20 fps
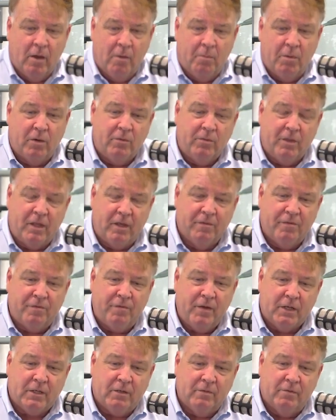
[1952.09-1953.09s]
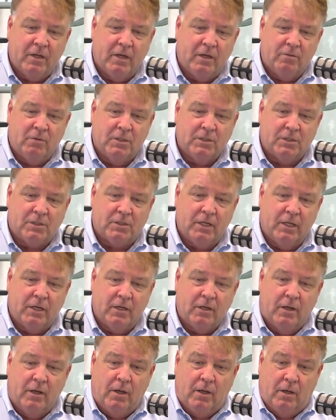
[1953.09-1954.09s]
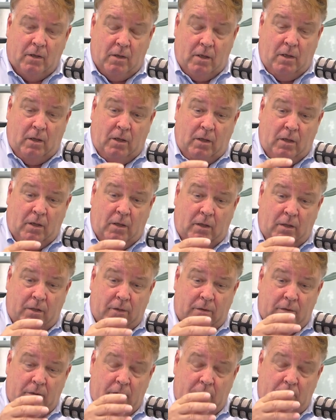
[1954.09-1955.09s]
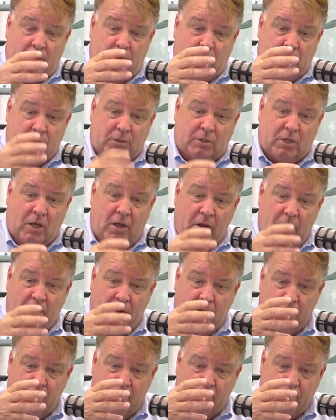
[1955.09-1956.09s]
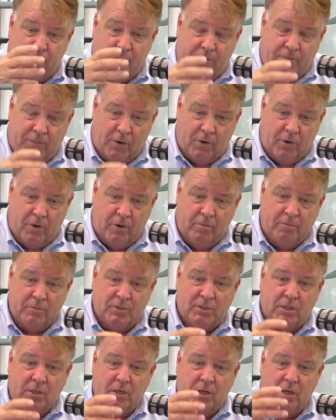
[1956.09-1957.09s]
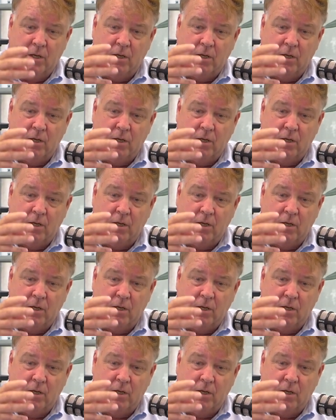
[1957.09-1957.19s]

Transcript: But the effect of that was that those firms